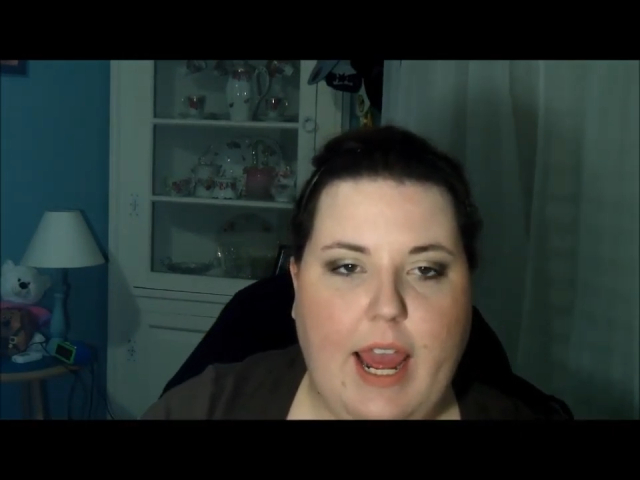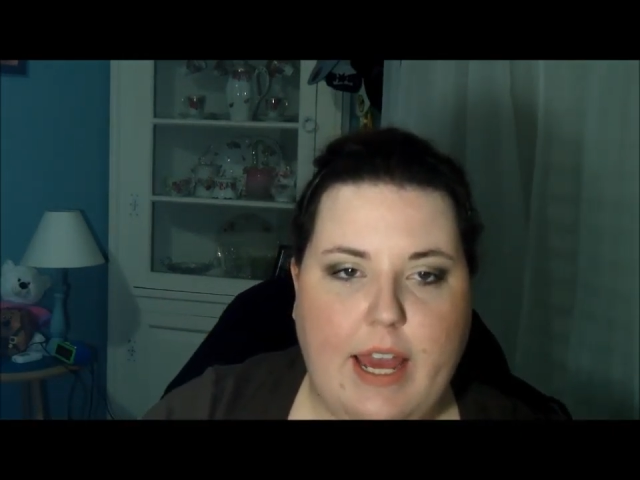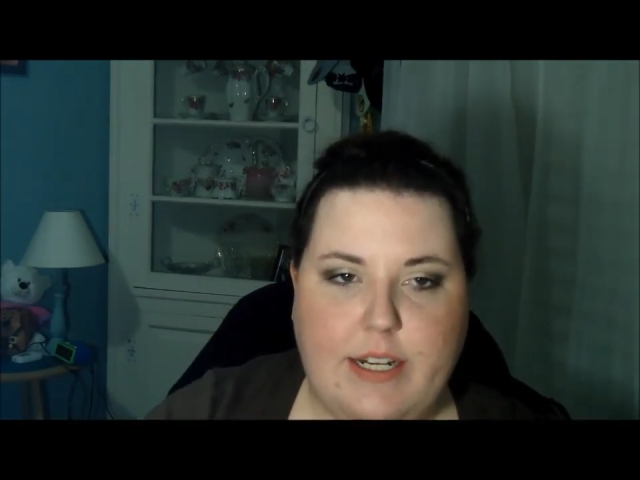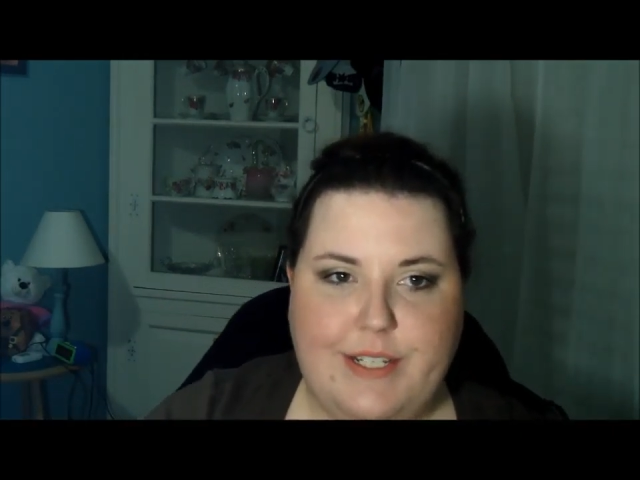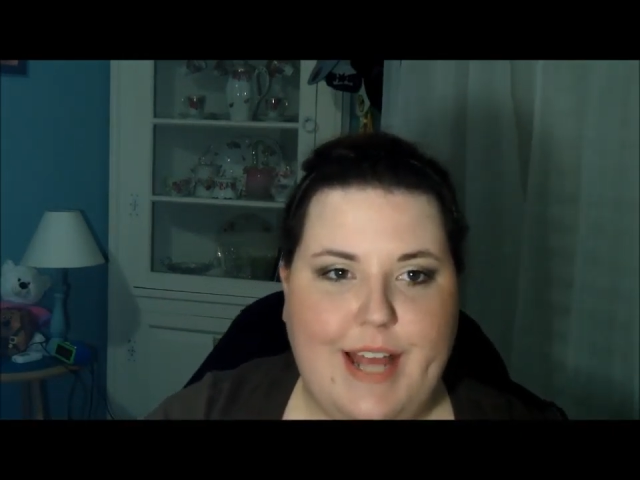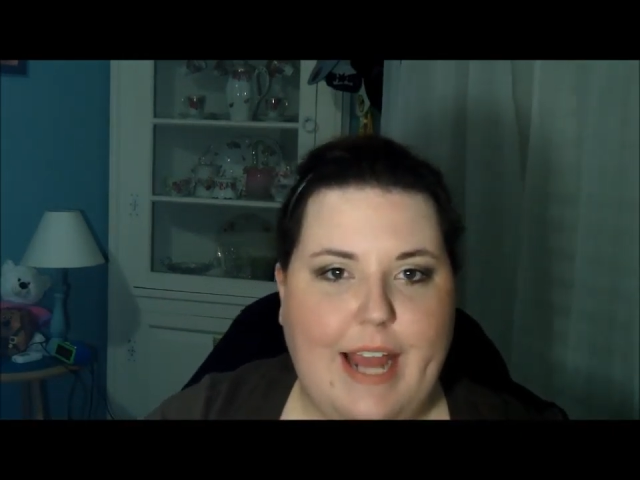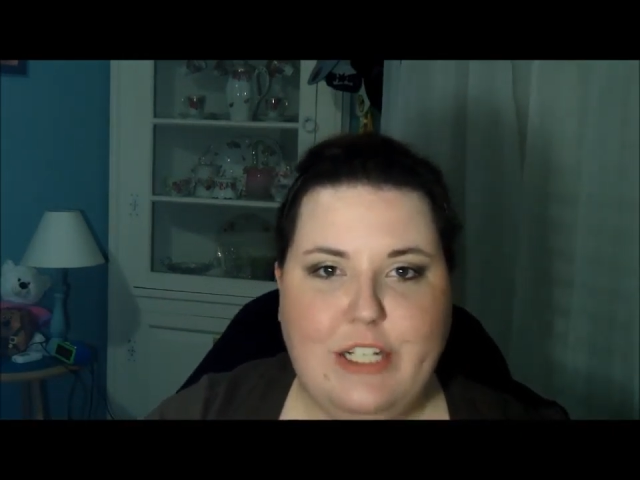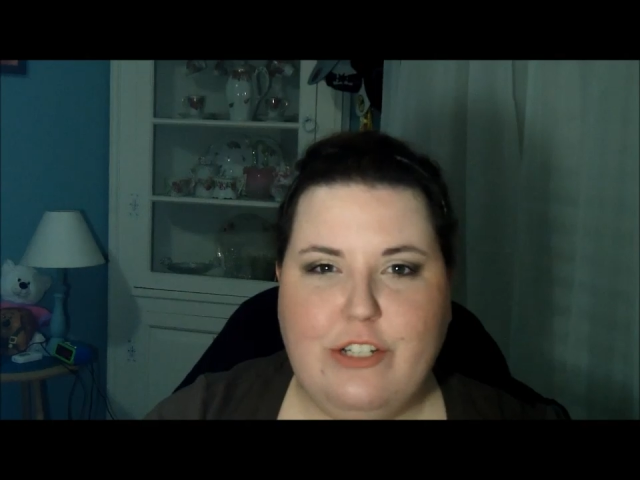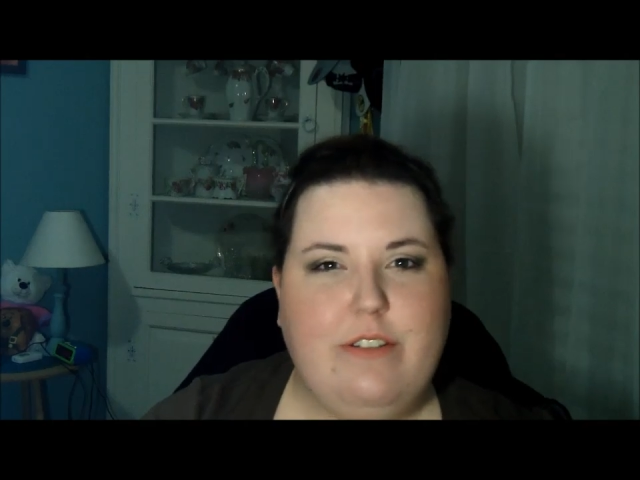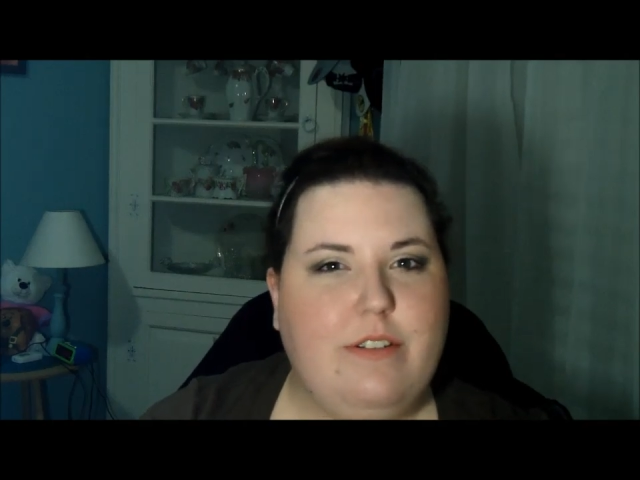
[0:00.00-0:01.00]
and
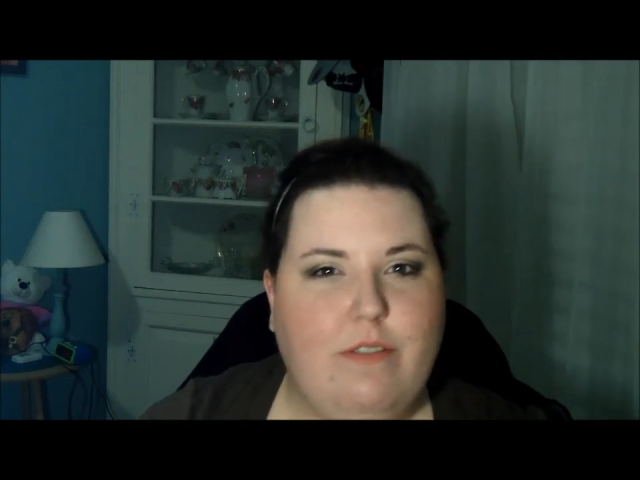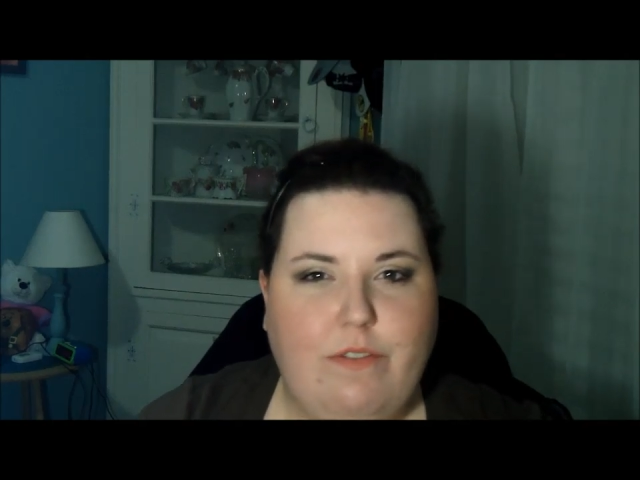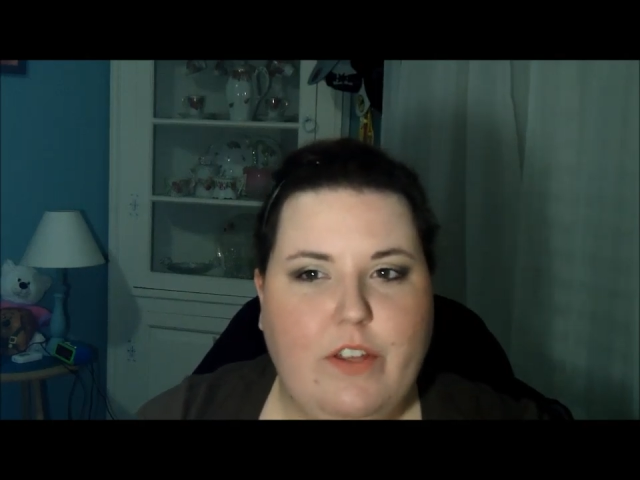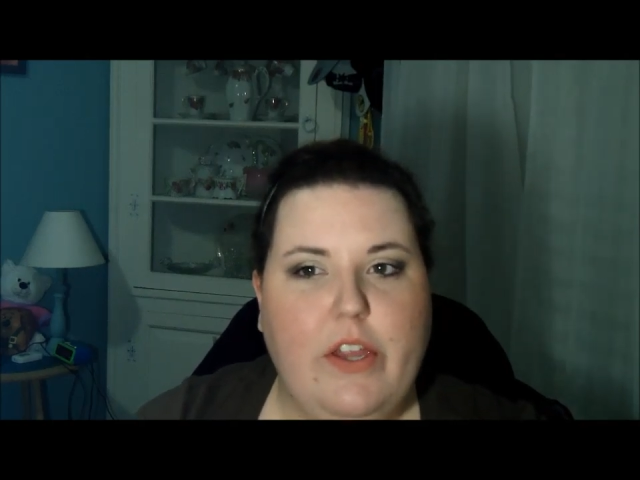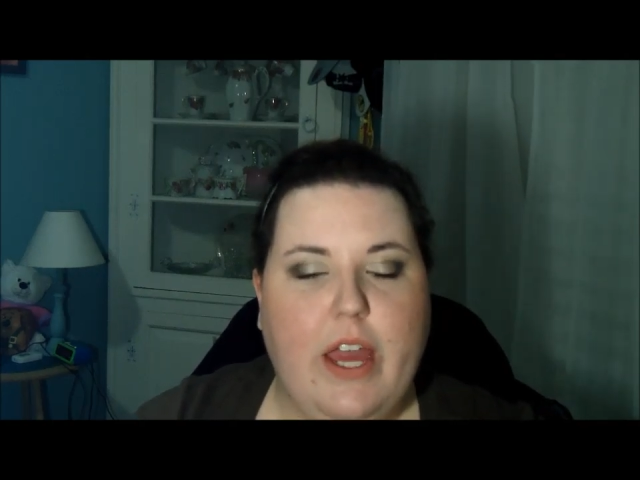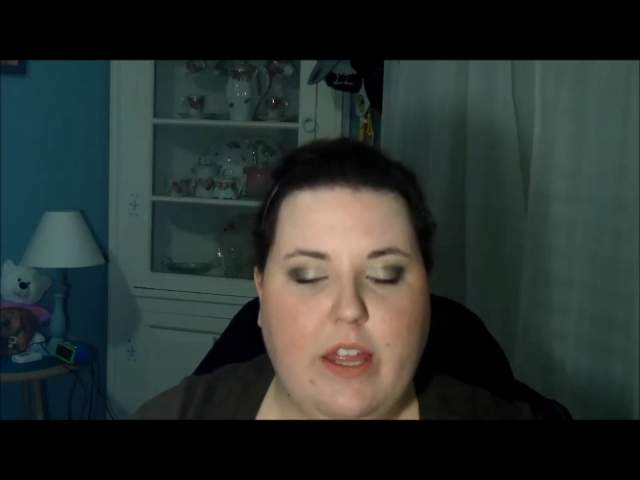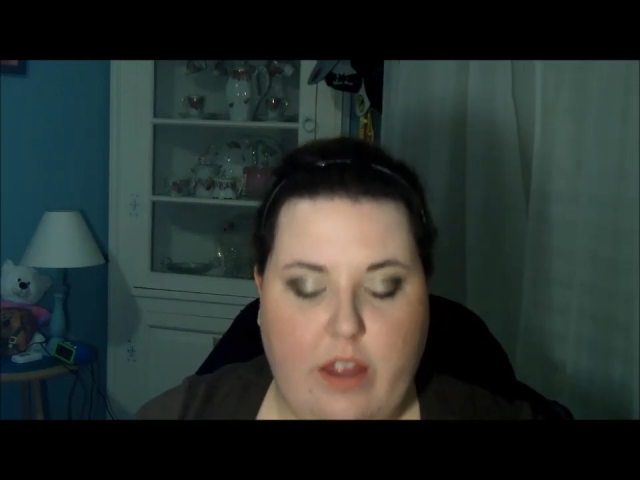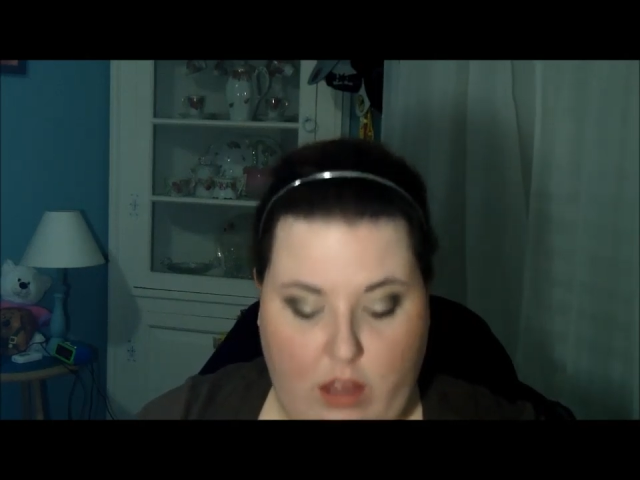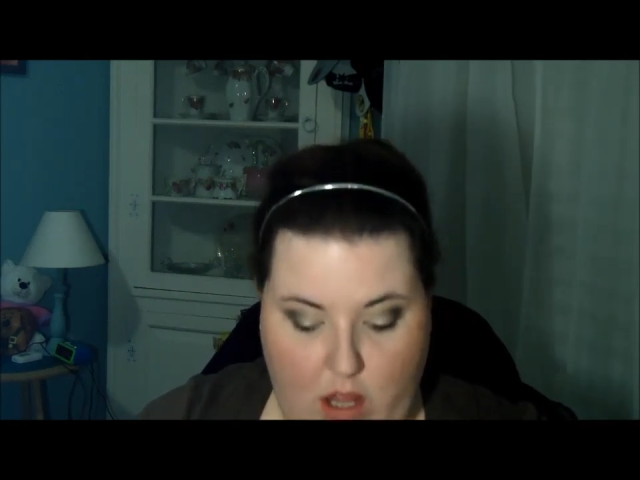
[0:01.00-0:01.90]
I just feel like